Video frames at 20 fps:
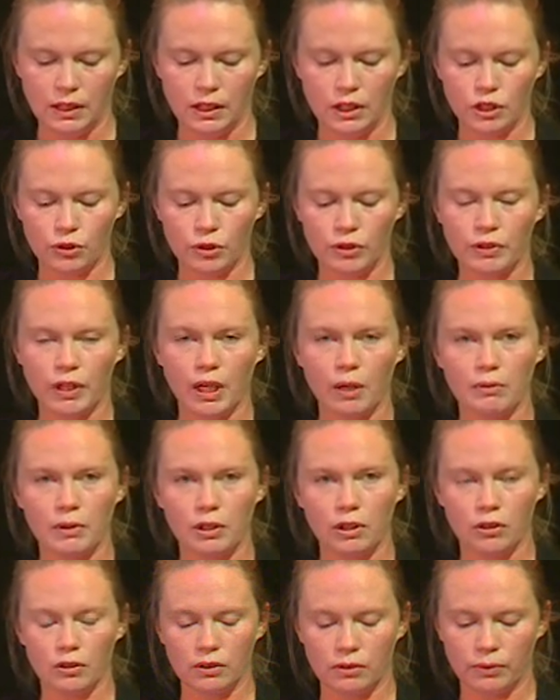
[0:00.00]
So we've come a
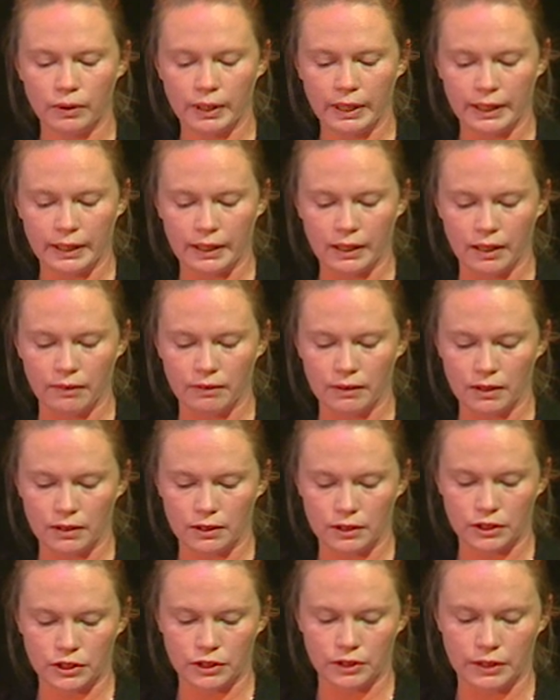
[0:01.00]
long way over the
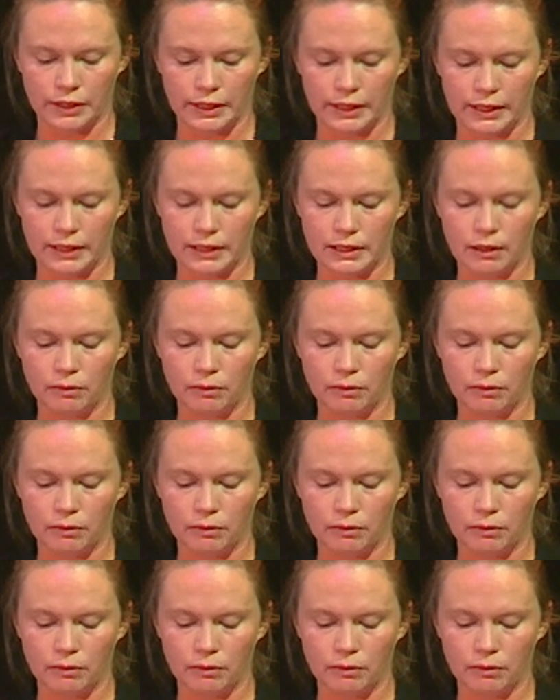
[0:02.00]
last 2 years,